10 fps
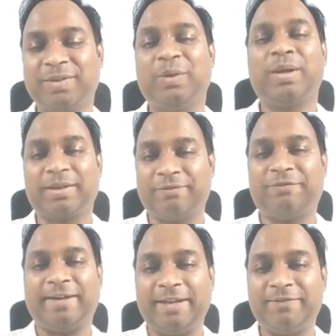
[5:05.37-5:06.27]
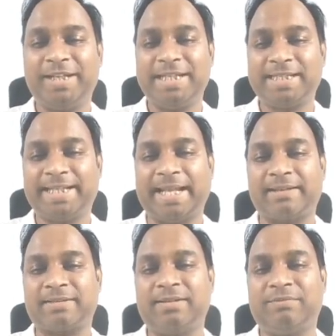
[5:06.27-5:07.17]
Okay, 5 is a
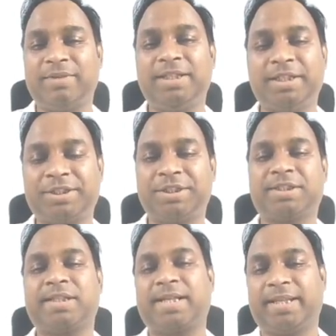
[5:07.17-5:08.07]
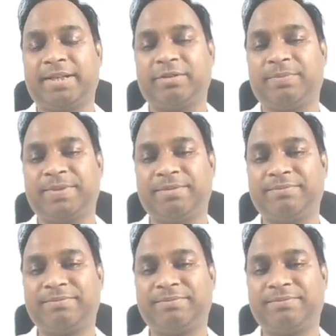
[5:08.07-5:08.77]
rational number. Yes is the correct option.